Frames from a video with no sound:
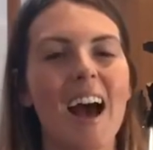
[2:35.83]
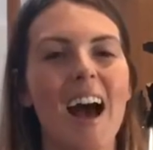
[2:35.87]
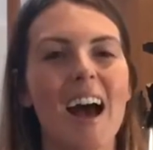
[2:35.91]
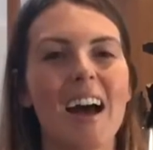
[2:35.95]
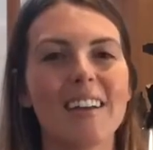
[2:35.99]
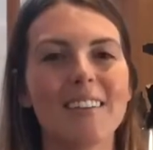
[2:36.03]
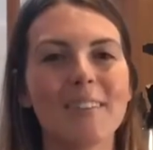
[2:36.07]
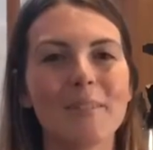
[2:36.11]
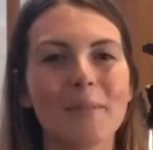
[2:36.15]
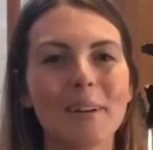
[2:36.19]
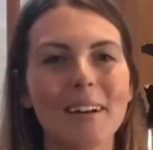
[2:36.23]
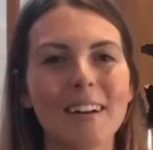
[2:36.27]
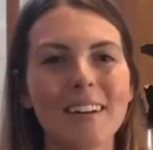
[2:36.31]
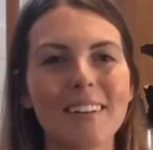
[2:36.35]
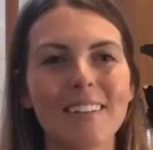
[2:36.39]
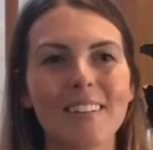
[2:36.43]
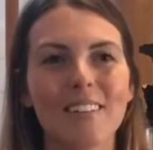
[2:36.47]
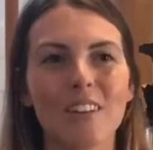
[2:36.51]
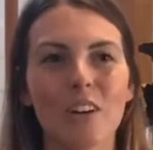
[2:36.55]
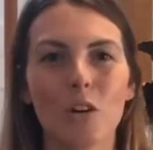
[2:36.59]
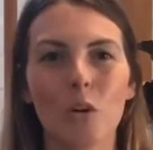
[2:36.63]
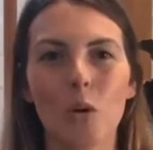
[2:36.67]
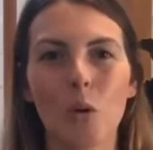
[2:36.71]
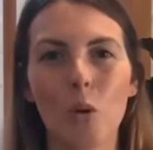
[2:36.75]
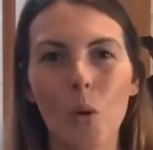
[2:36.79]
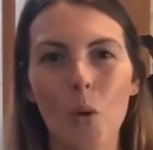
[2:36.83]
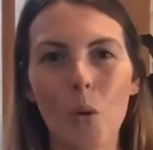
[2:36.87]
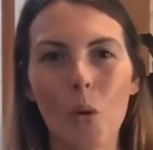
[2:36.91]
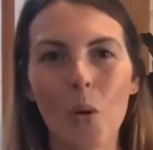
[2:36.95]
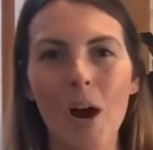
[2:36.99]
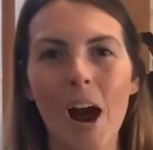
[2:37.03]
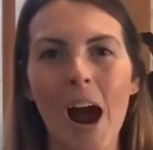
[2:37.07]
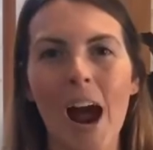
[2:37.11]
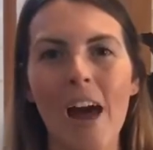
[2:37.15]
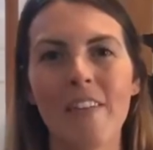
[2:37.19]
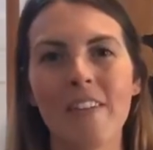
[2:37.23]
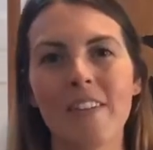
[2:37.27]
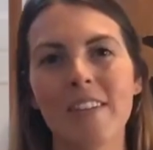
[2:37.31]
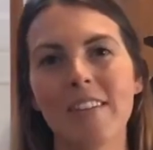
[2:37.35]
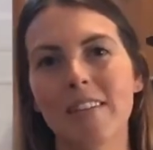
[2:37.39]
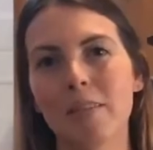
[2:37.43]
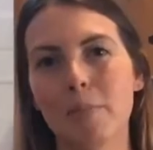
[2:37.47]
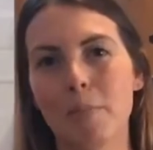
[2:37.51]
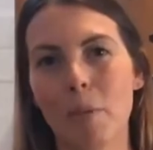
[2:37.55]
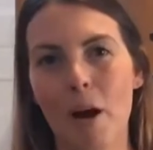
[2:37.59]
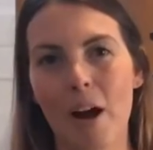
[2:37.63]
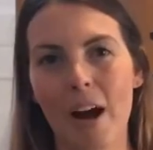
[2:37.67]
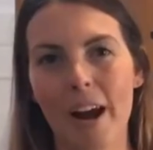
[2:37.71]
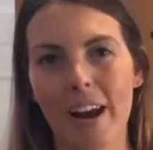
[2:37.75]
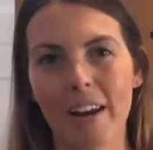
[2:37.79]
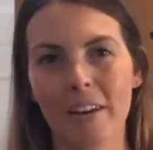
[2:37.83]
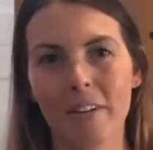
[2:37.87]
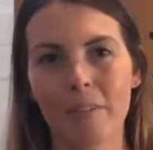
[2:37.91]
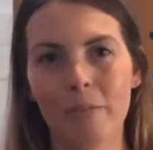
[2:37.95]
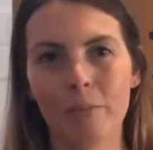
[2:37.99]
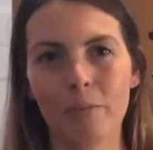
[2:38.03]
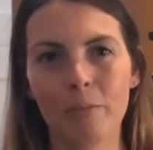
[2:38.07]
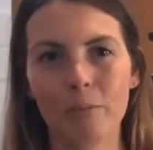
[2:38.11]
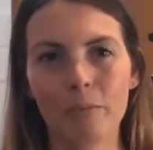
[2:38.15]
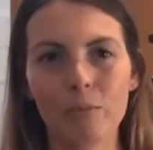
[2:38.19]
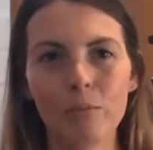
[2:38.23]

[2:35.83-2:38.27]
as well as the core and the spine.